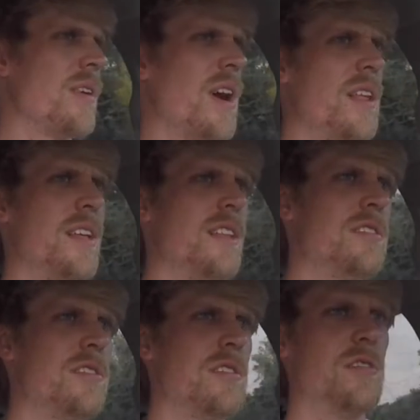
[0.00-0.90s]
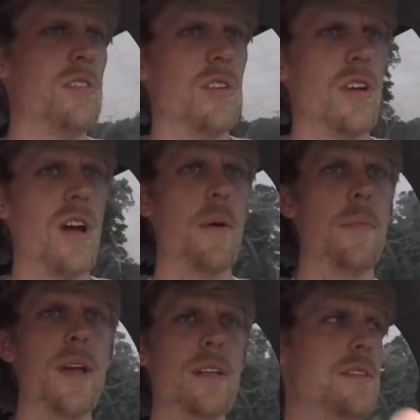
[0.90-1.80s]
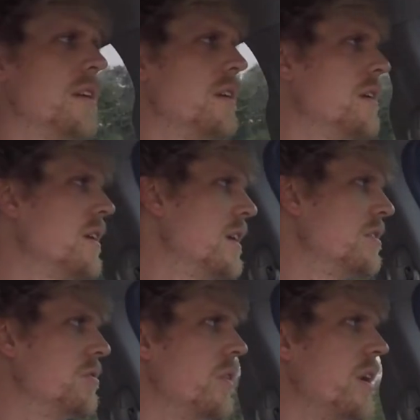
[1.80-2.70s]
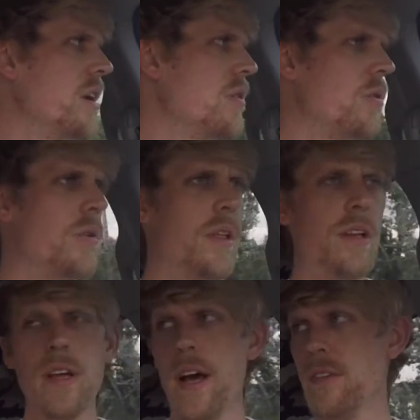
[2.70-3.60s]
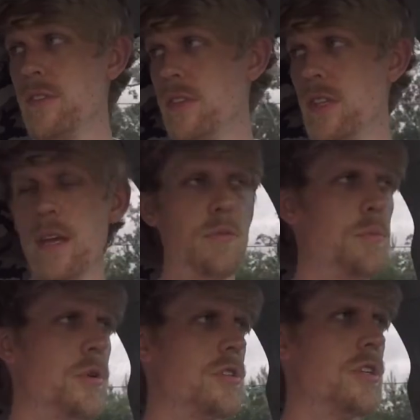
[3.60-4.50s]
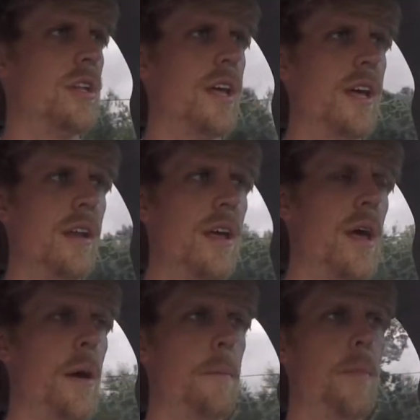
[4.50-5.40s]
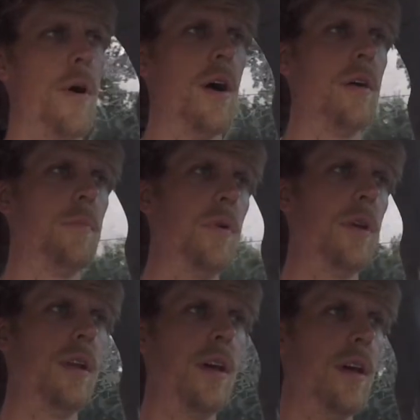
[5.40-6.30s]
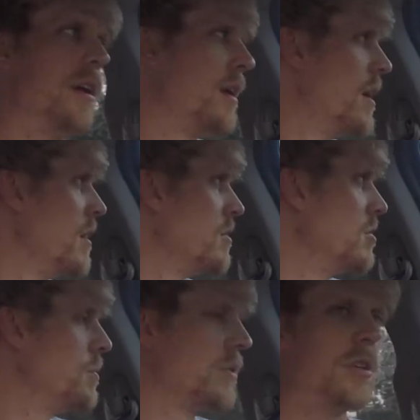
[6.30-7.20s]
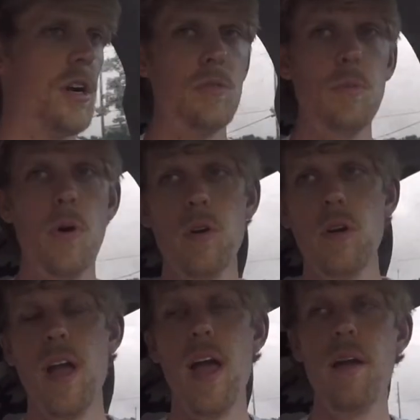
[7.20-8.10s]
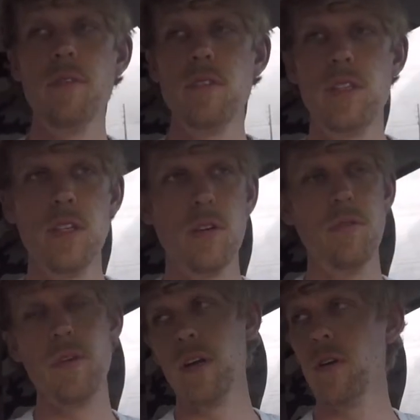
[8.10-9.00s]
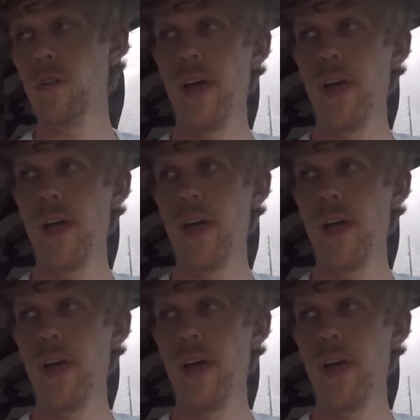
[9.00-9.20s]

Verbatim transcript: I think this is amazing. It's very cool that Dodge just keeps pushing that bar putting a supercharged motor in every single vehicle they